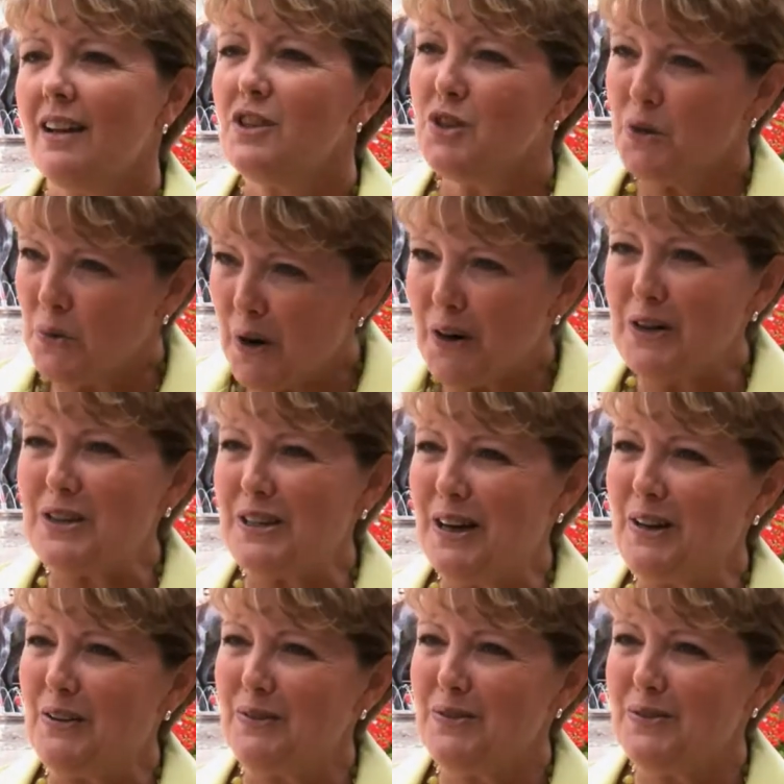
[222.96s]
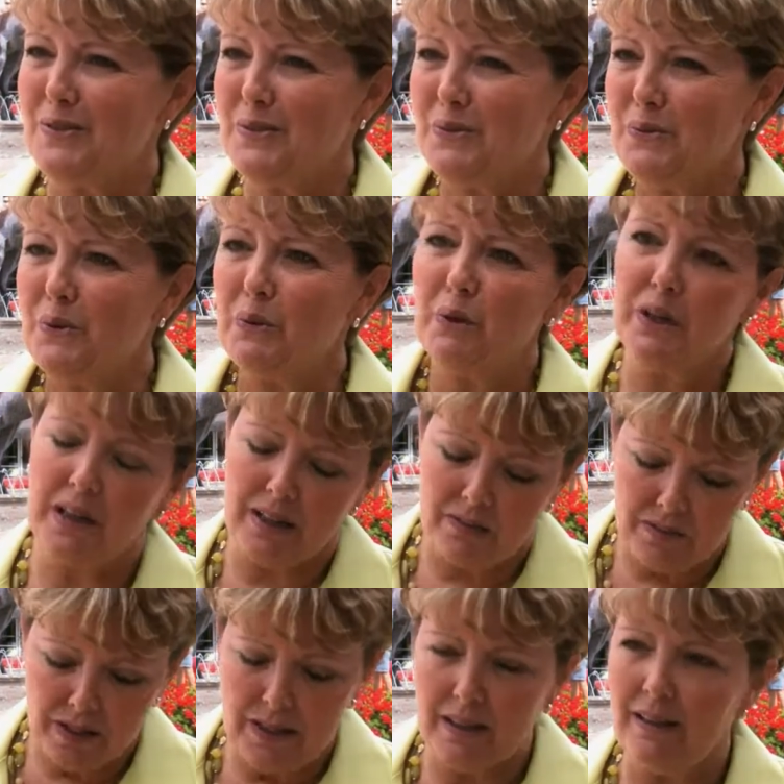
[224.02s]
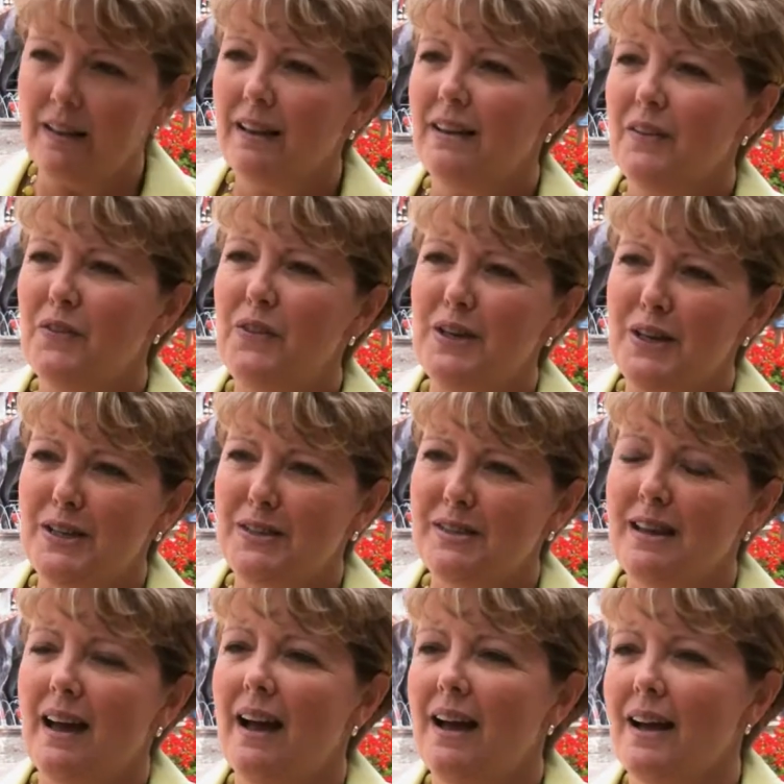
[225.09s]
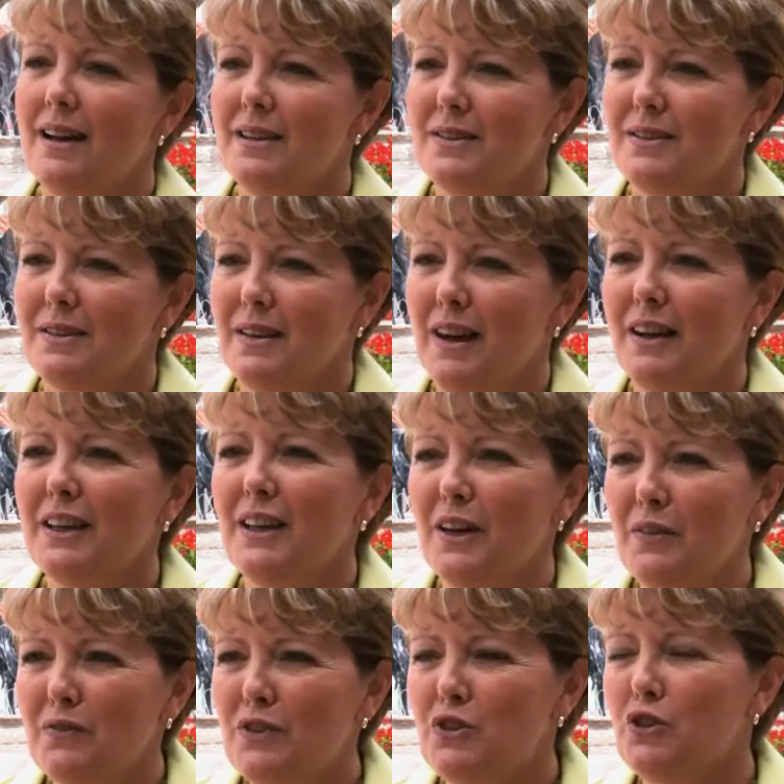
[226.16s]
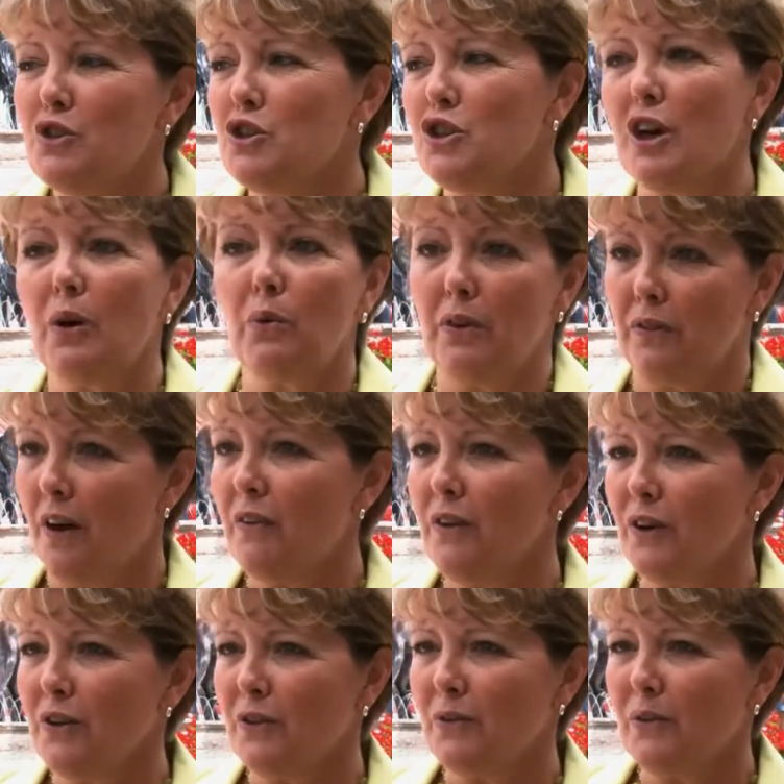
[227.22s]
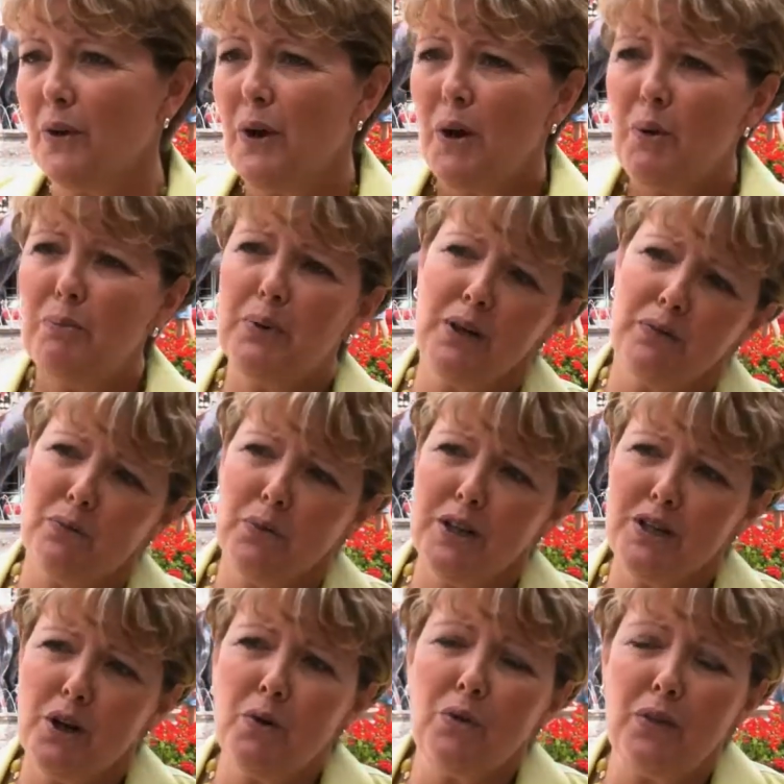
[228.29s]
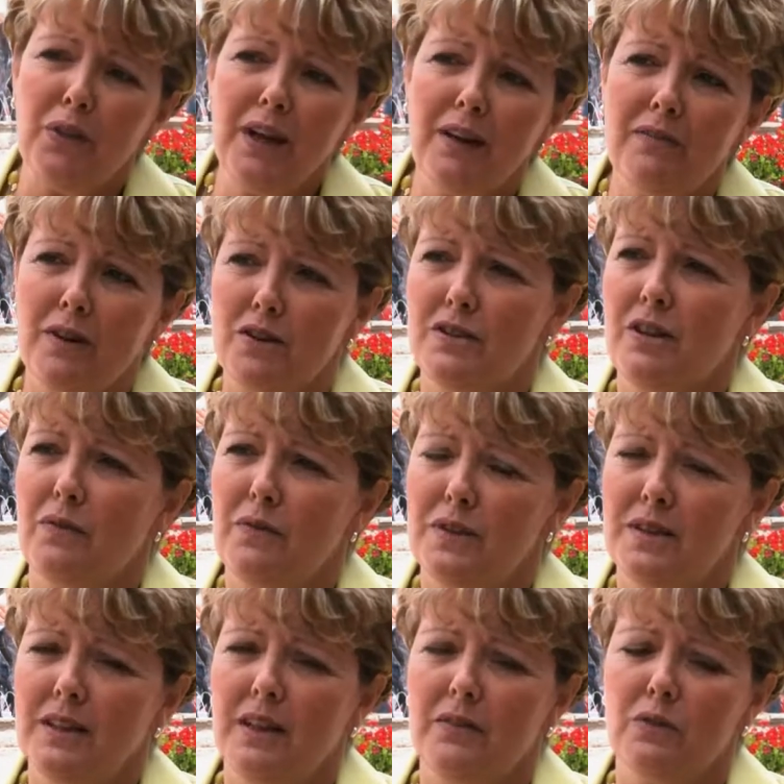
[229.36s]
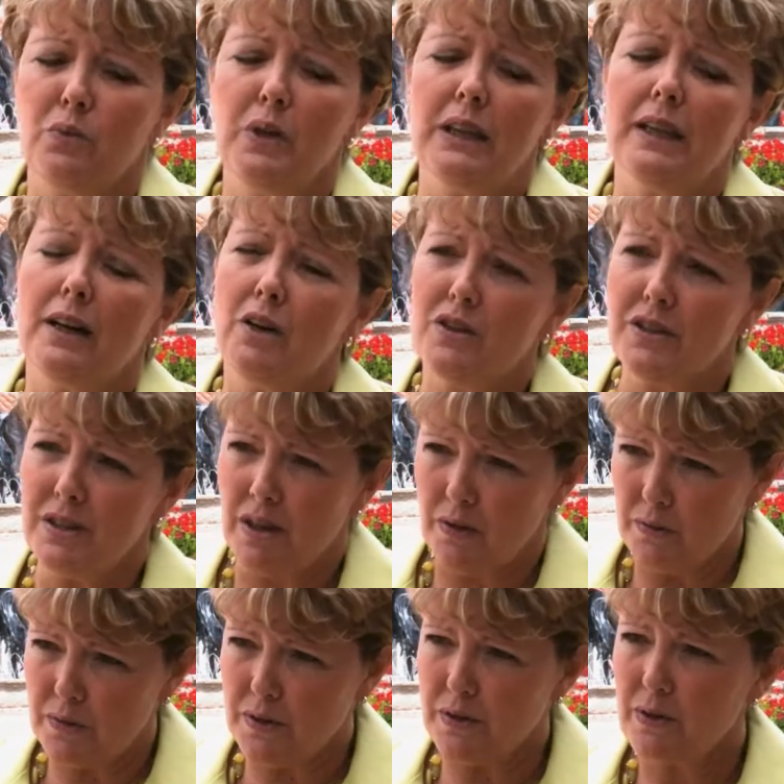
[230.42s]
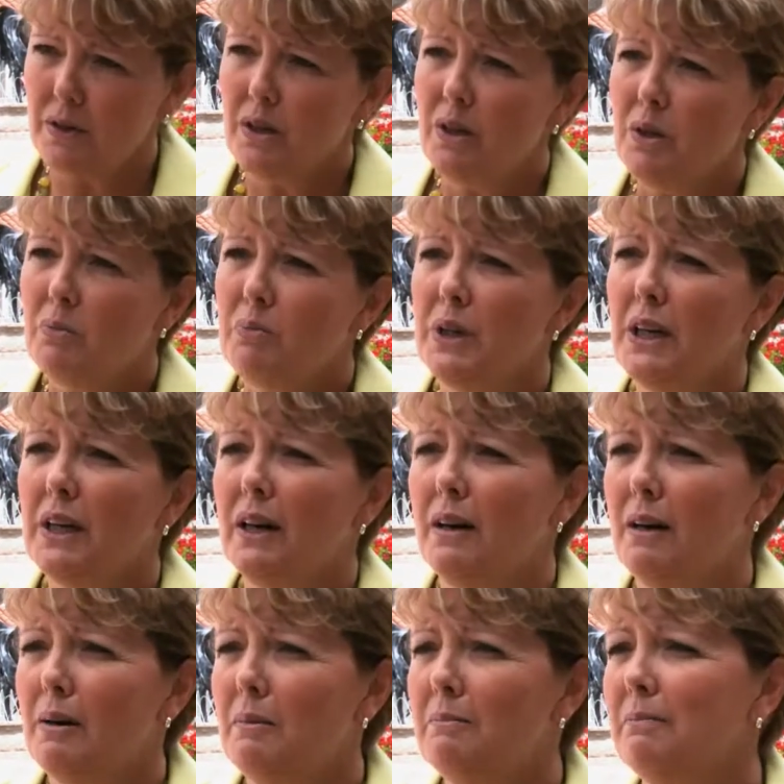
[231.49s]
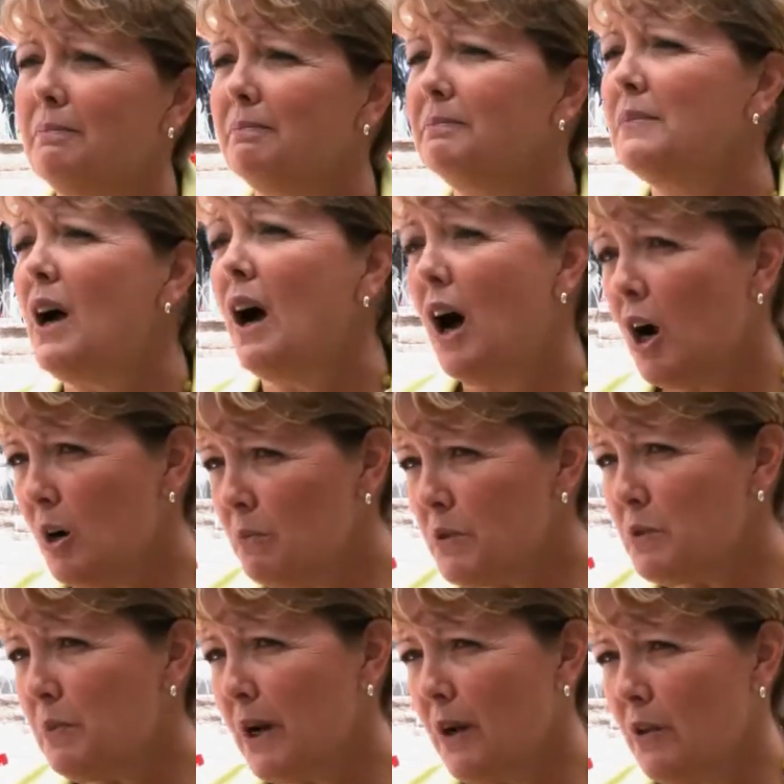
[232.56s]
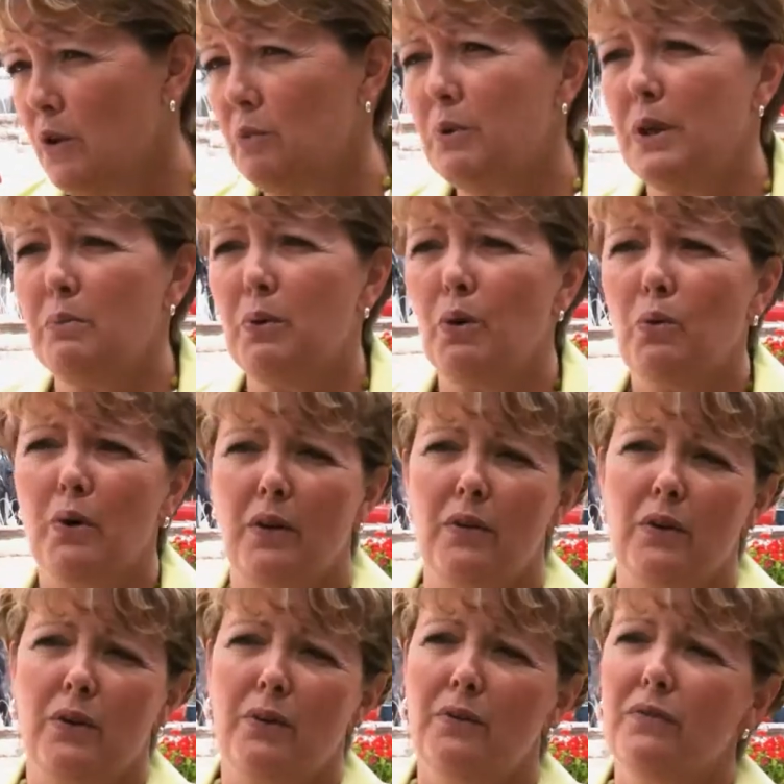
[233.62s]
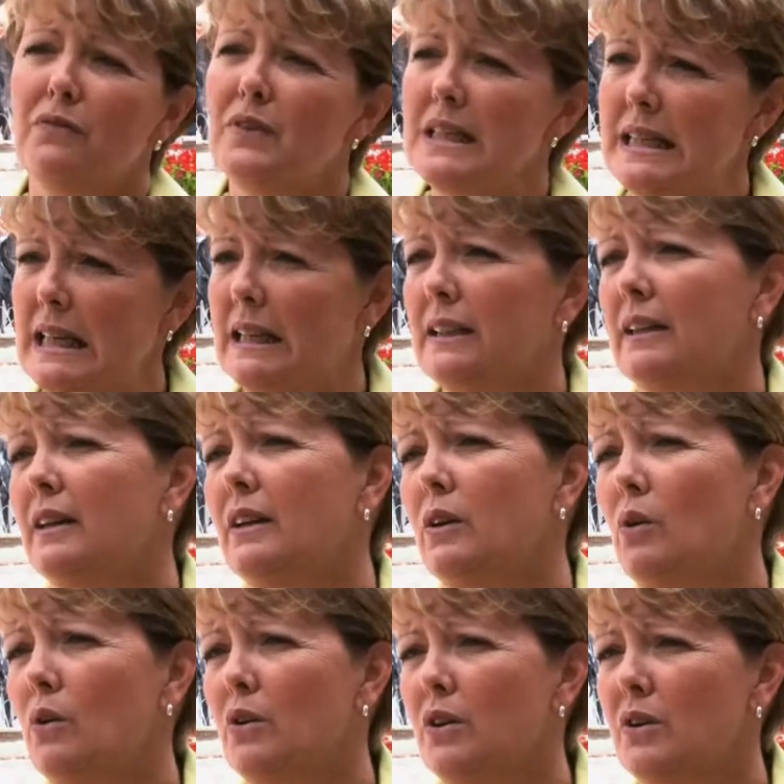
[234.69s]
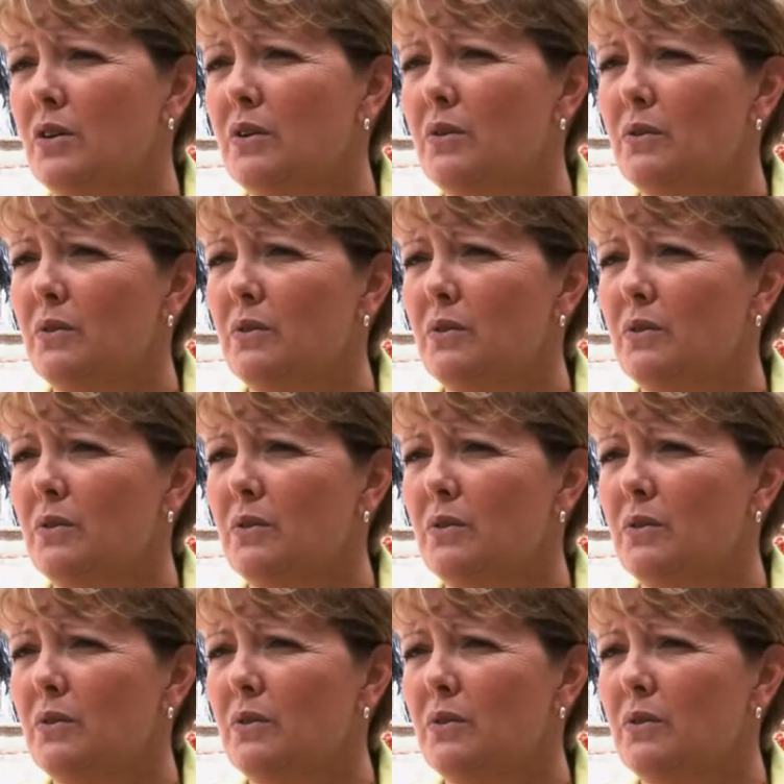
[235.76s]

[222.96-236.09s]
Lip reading: to ourselves. We were given this as a gift to share with others. But if we don't think of ourselves as a gift, we let ourselves become harmed by other people, whether physically or